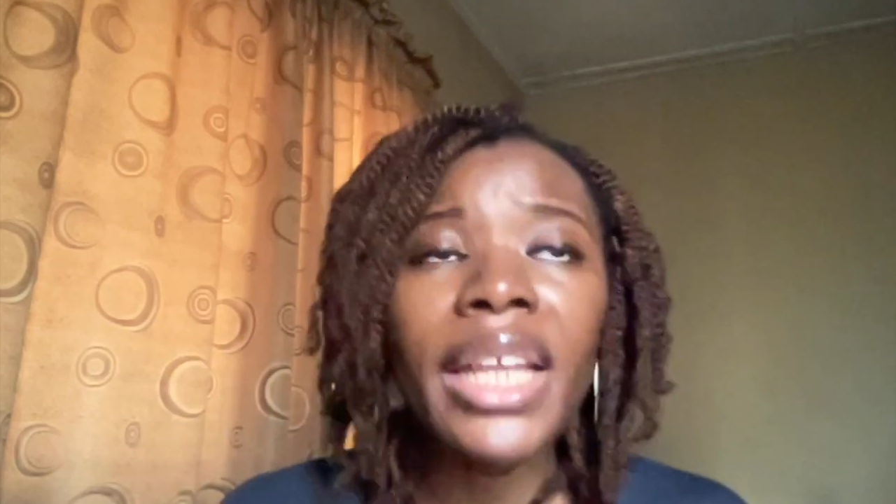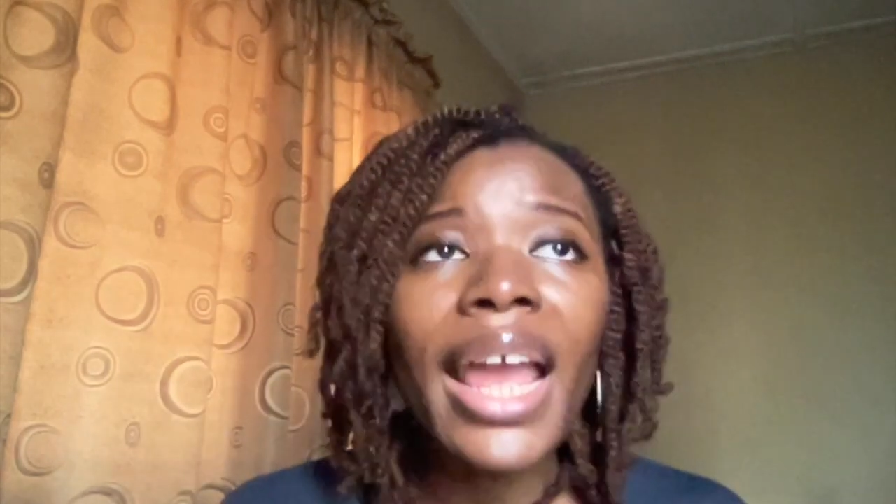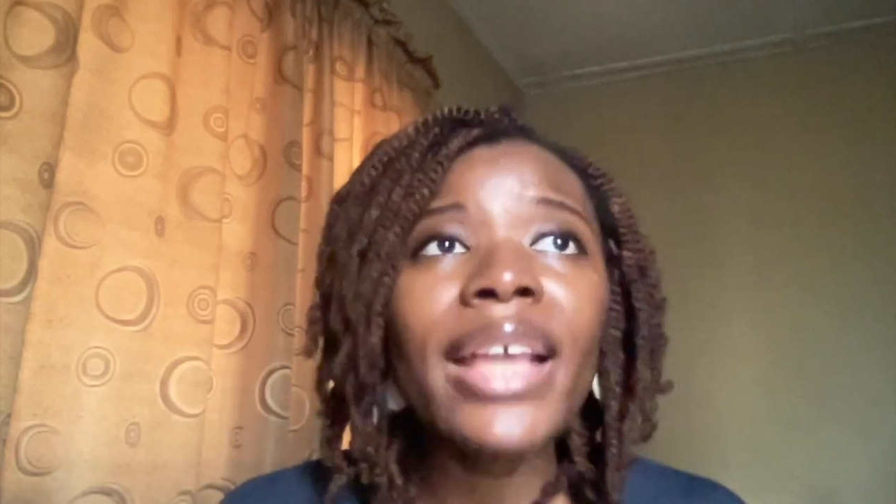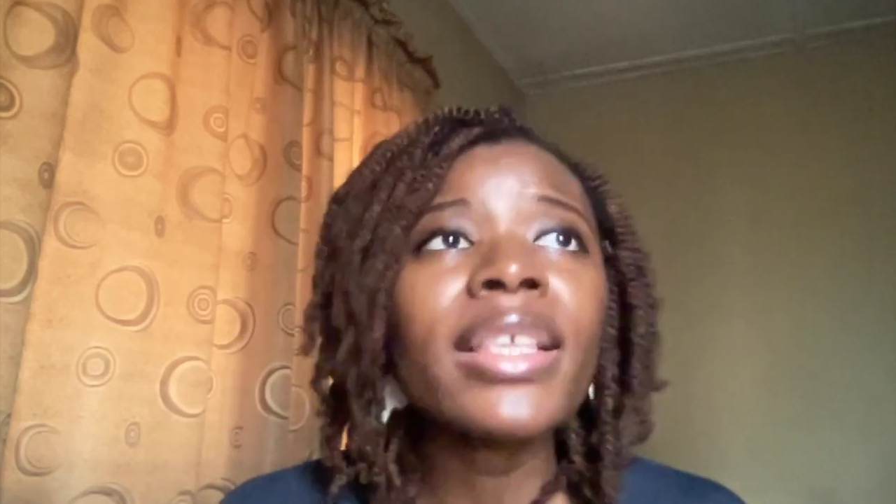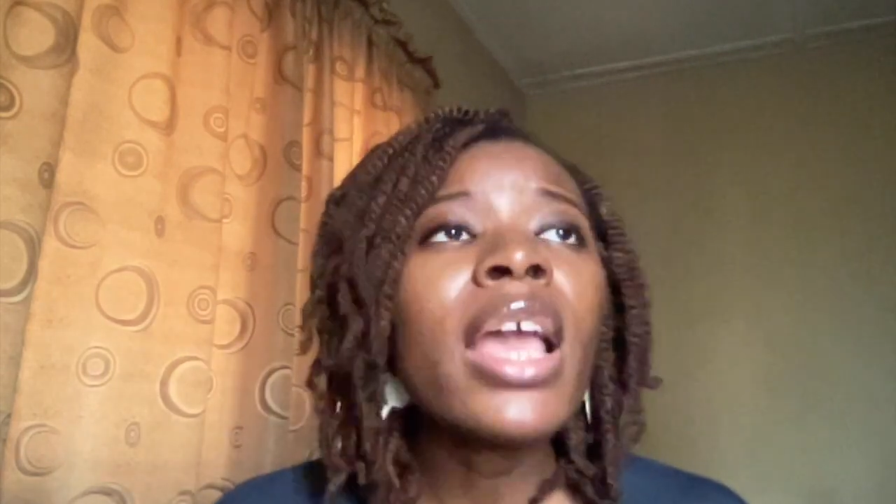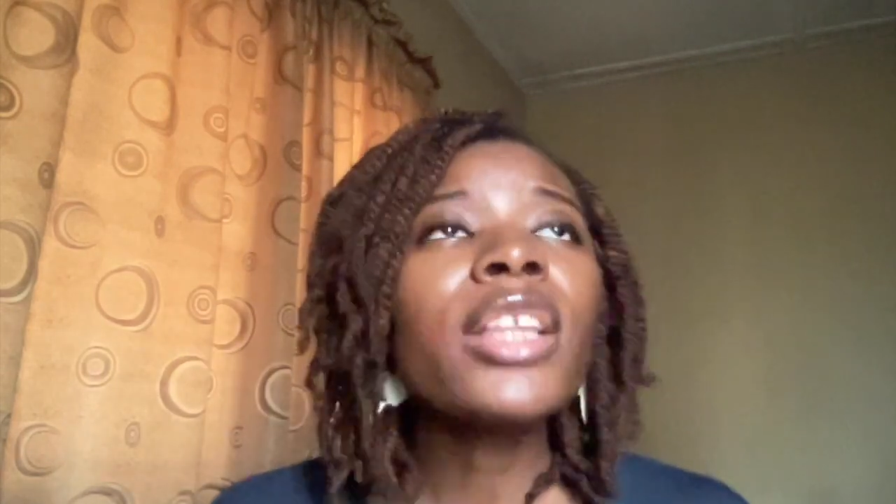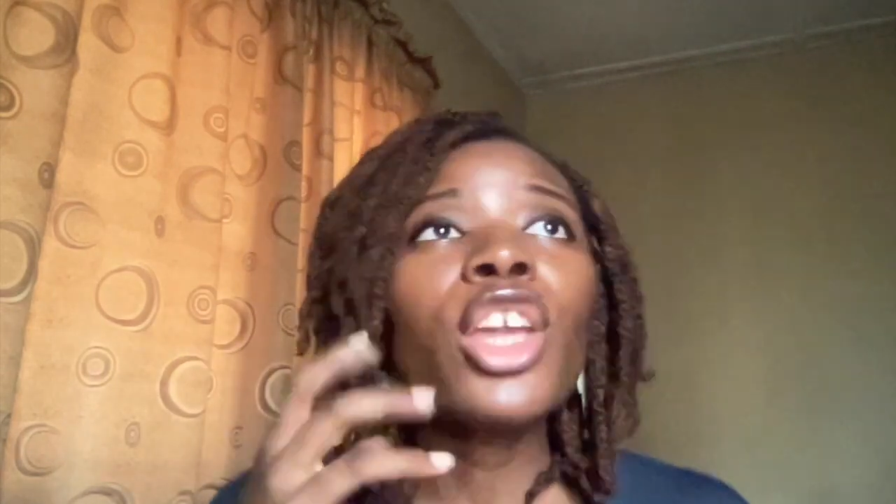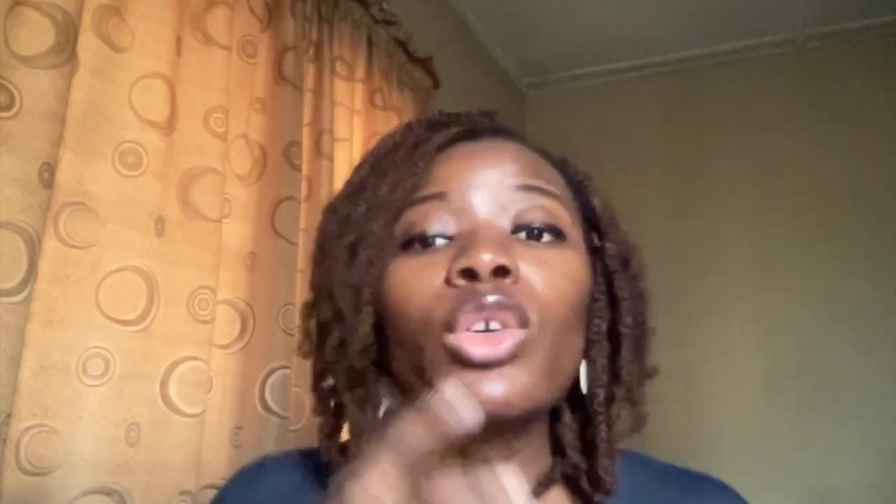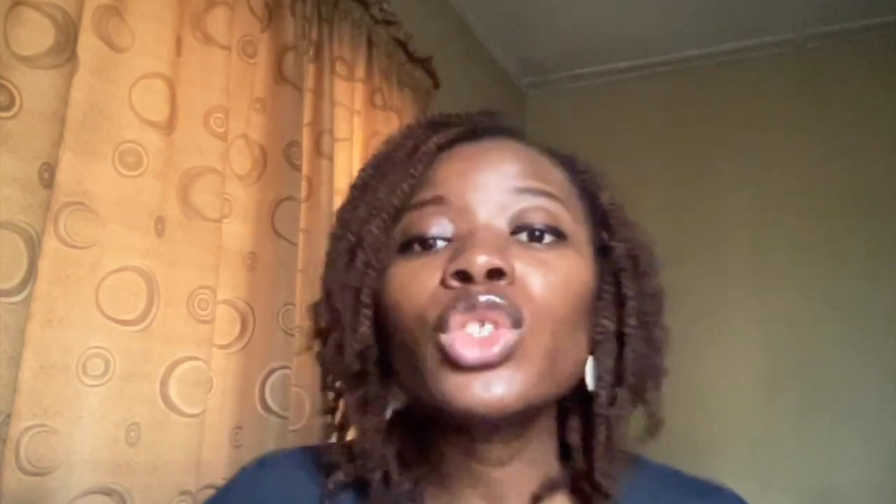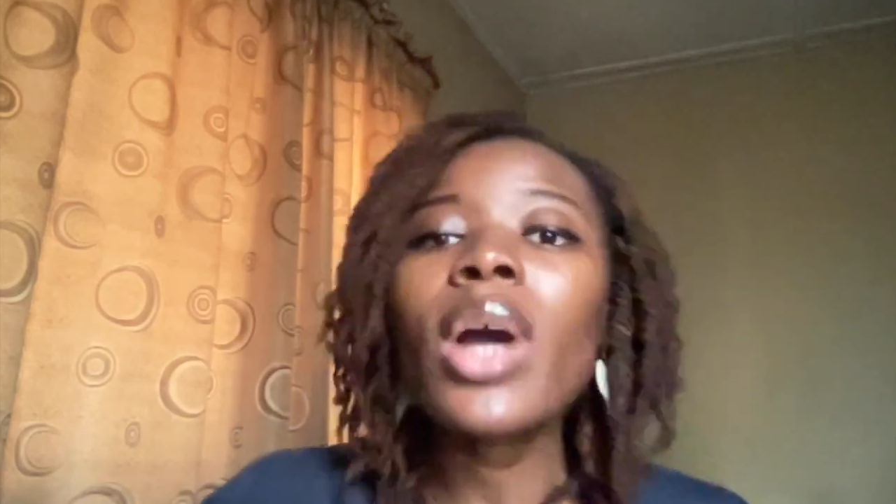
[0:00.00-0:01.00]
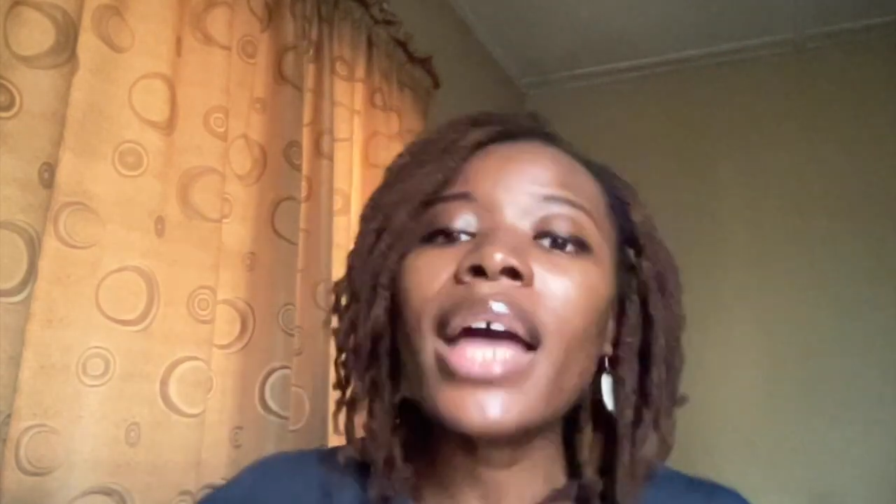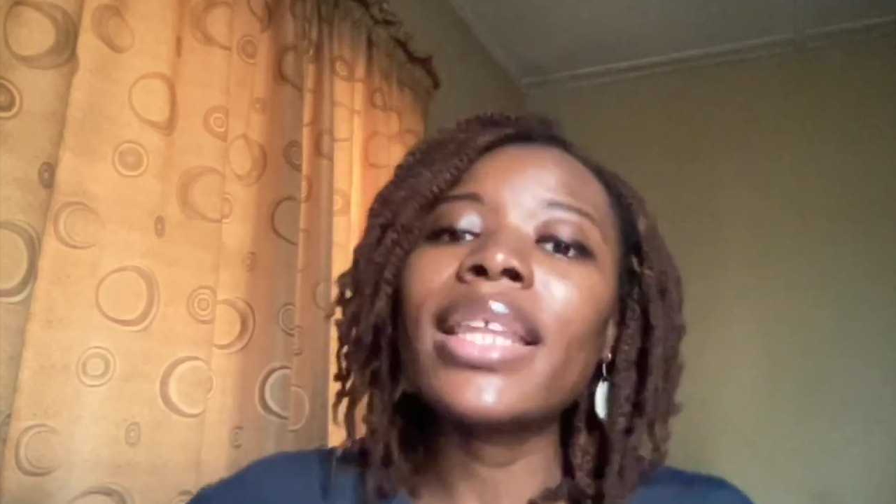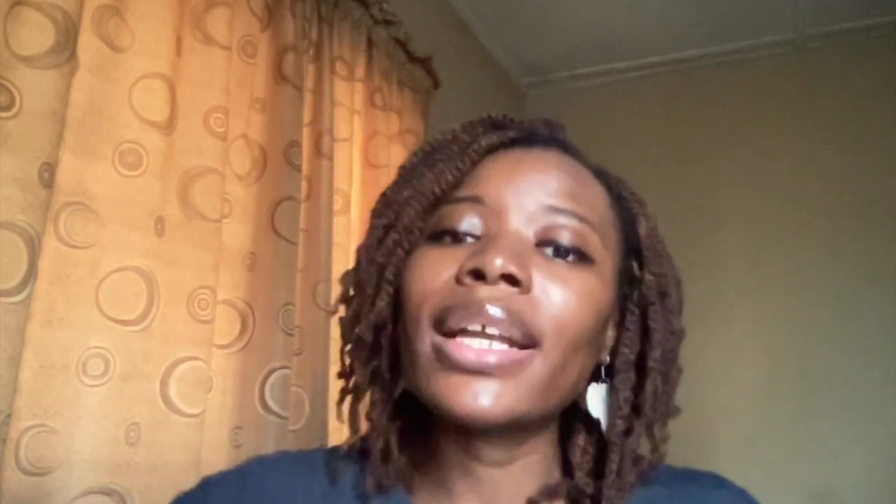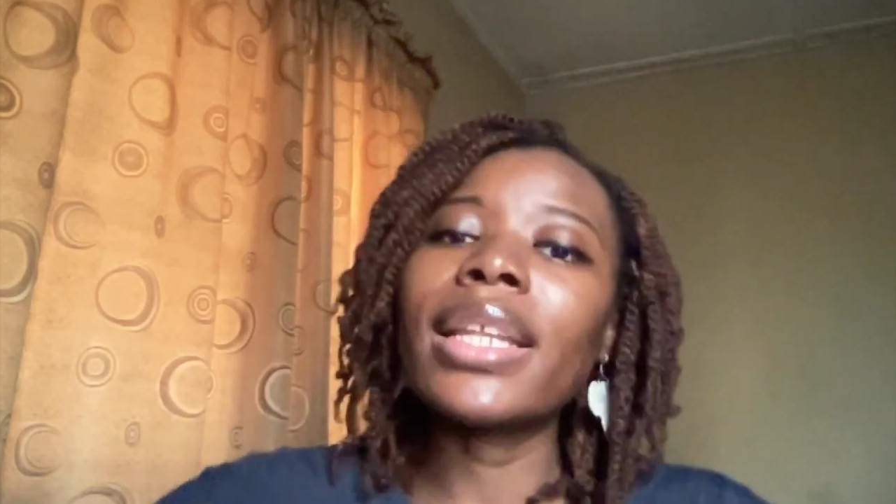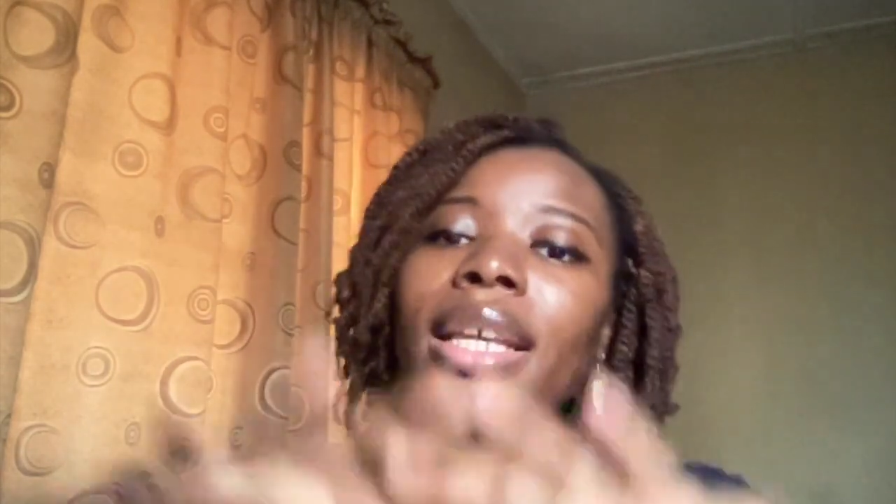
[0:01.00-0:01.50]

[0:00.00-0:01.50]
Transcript: nice. They also had like an